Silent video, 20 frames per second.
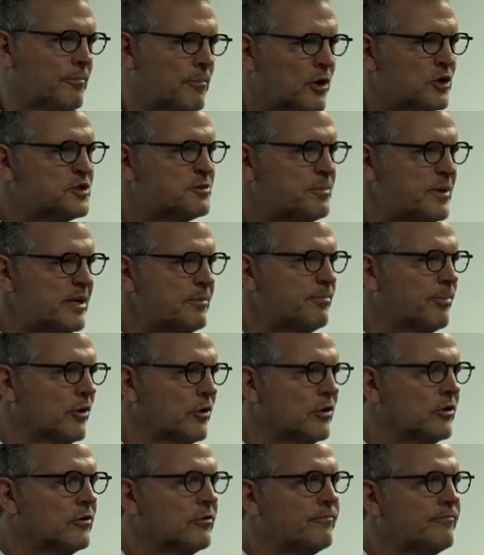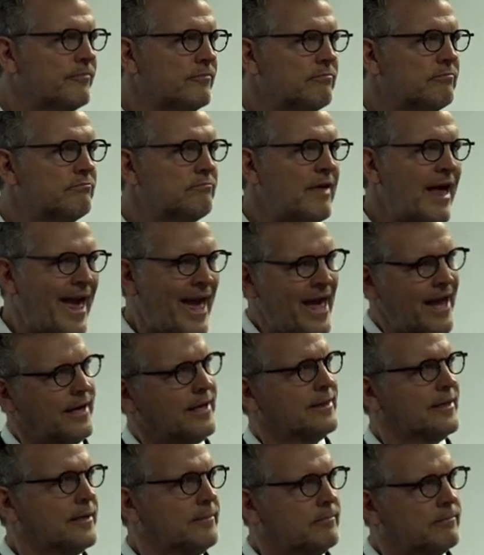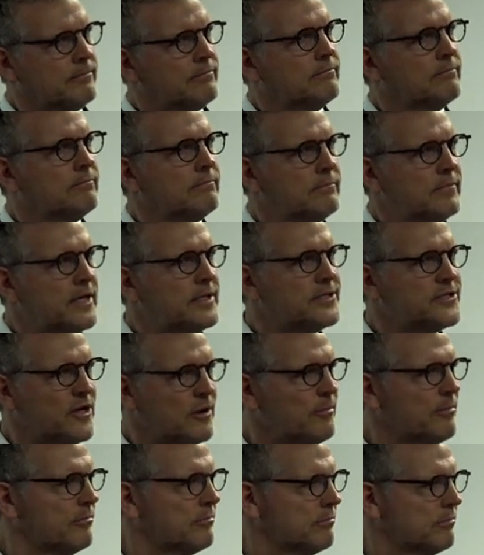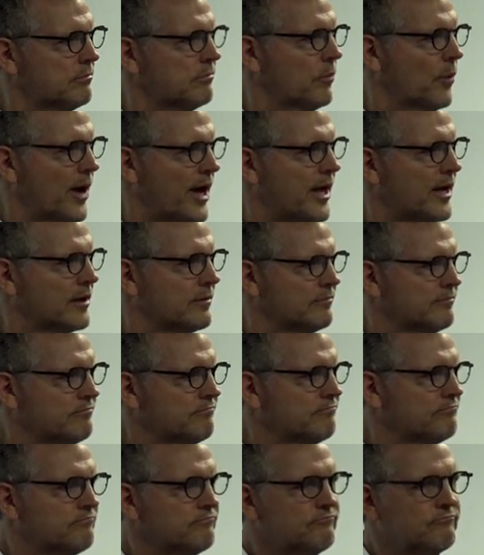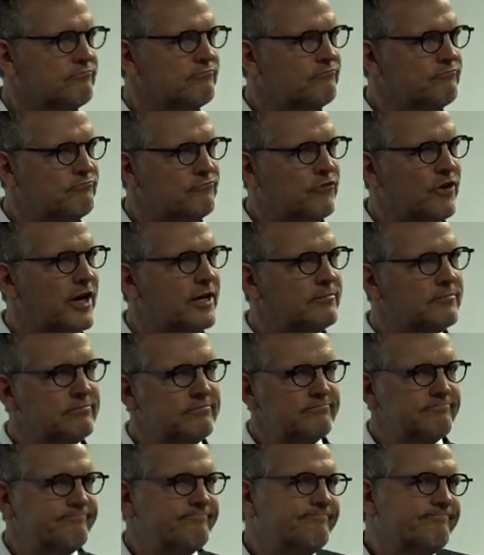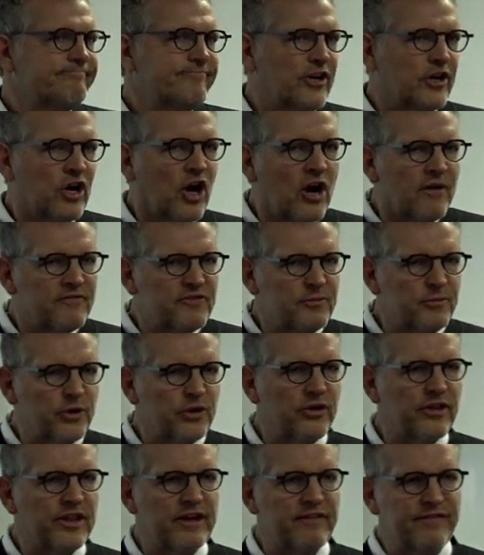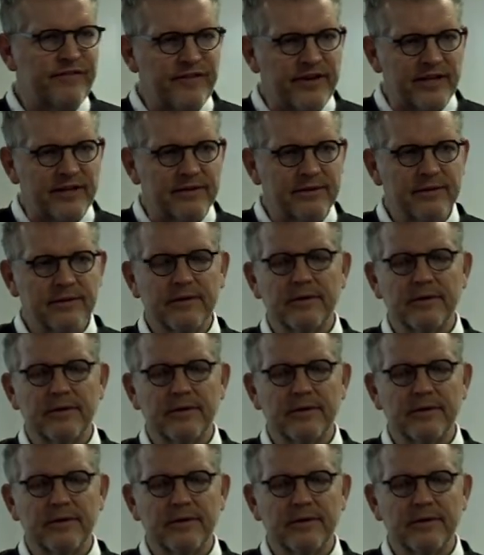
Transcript: Most people hang in them in some way, right? They're comfortable, they fit.